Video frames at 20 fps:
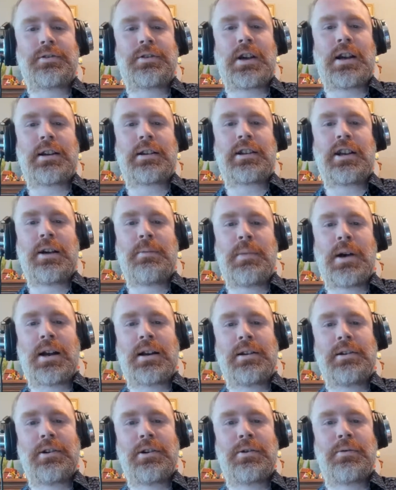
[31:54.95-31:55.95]
who's kind of come
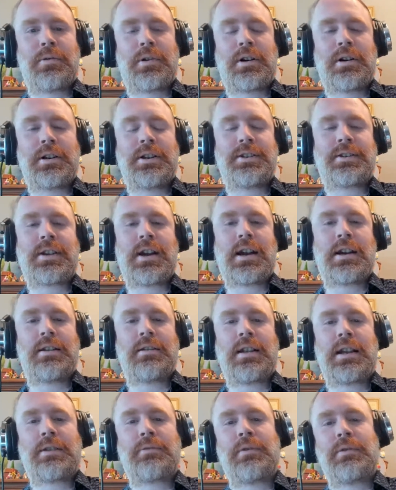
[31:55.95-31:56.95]
out of nowhere. He's kind
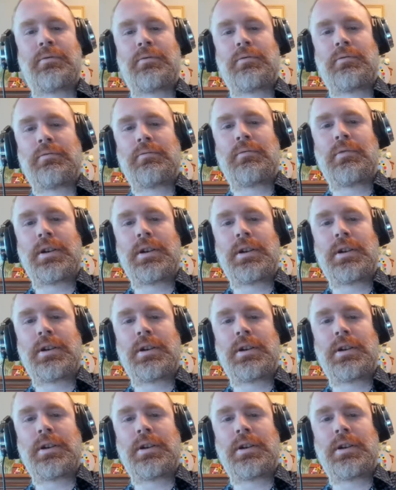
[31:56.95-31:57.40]
of like when